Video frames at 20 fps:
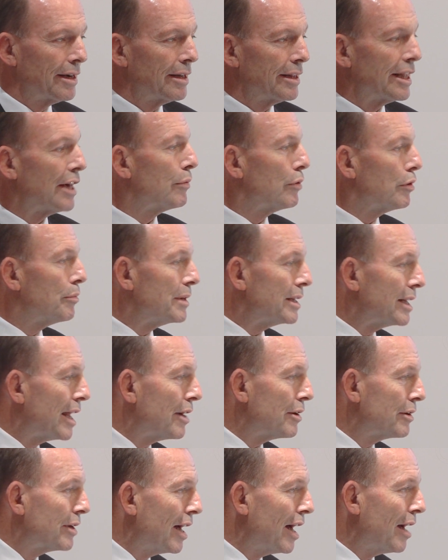there will be
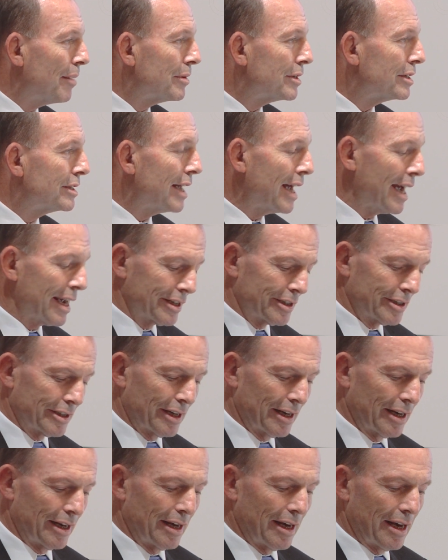no carbon tax